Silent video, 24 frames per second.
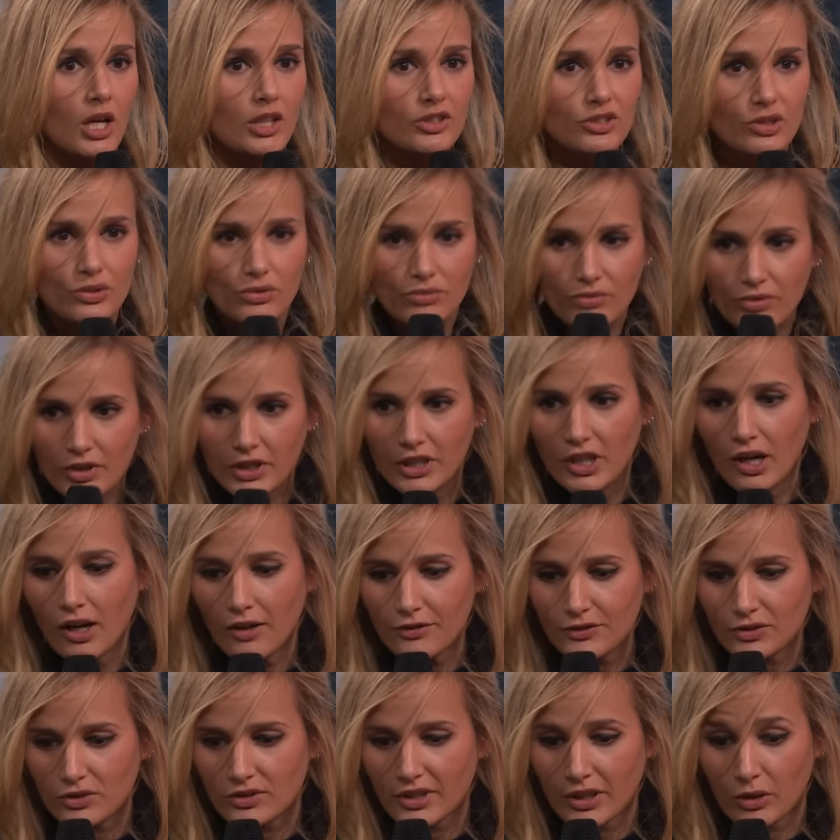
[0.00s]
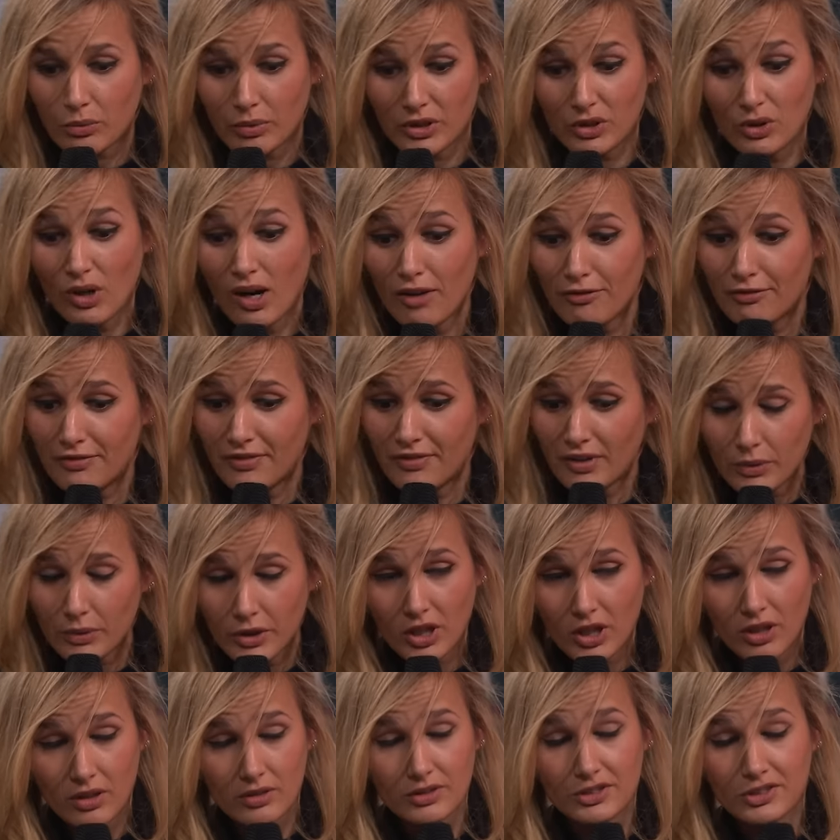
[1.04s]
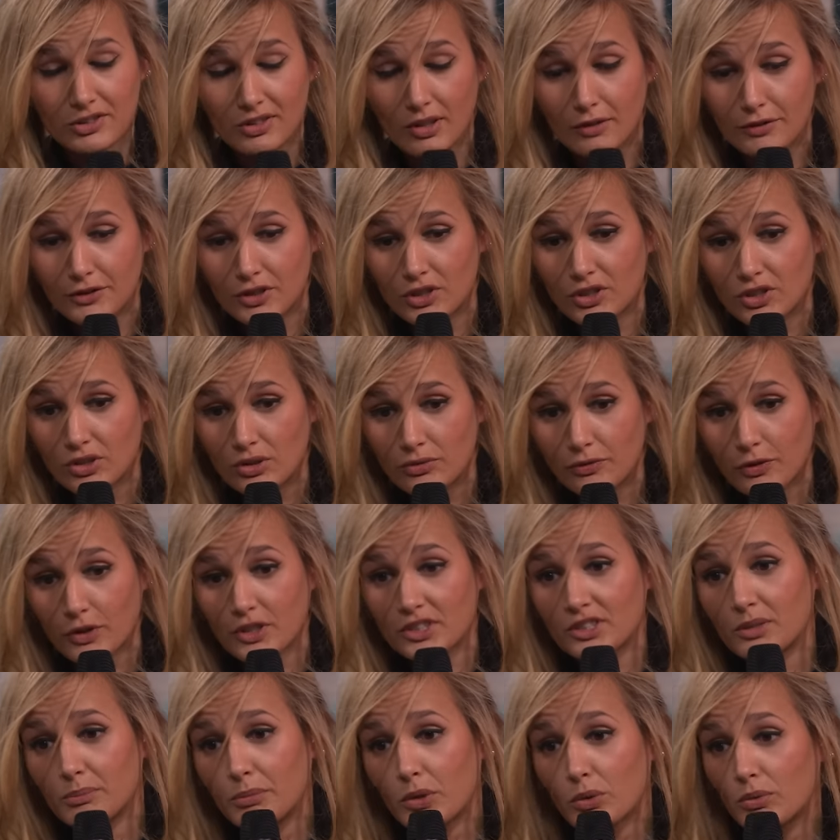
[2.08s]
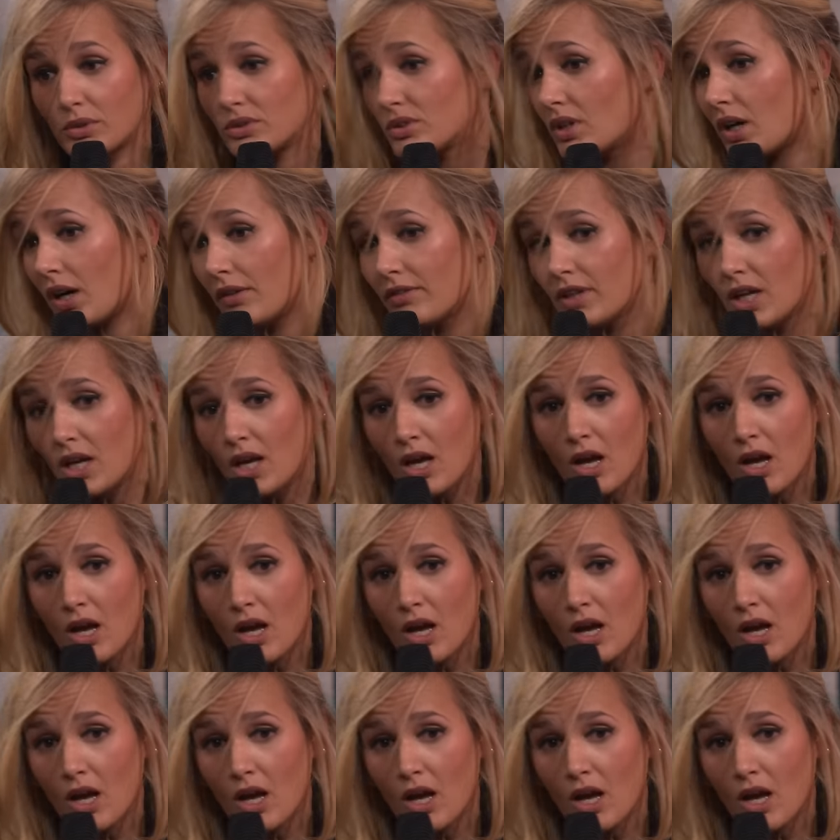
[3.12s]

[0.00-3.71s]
so you really have to take when you have very hard stuff to do for example when you have